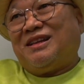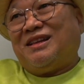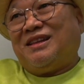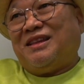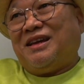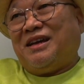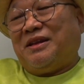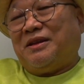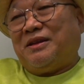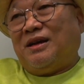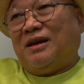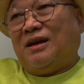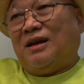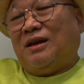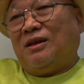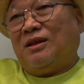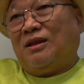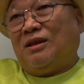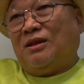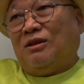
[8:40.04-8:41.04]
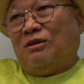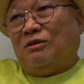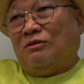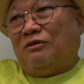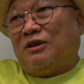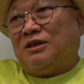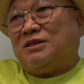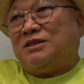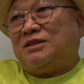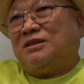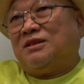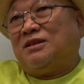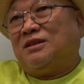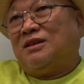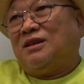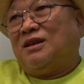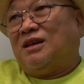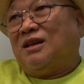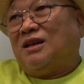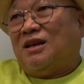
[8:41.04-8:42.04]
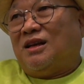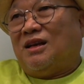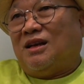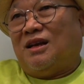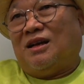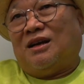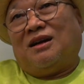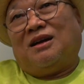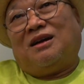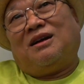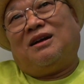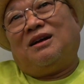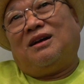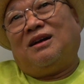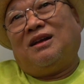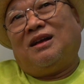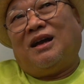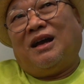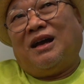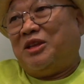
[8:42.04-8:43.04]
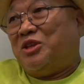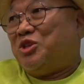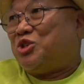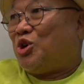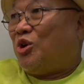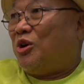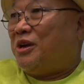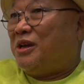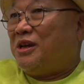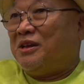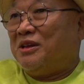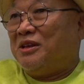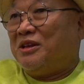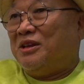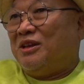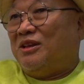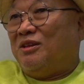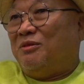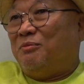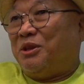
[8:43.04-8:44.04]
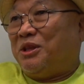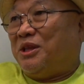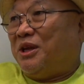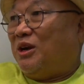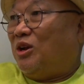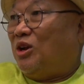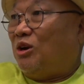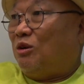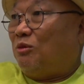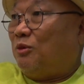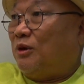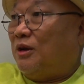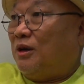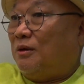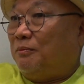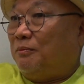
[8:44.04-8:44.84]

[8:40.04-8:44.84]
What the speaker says: That first I enjoy meeting a lot of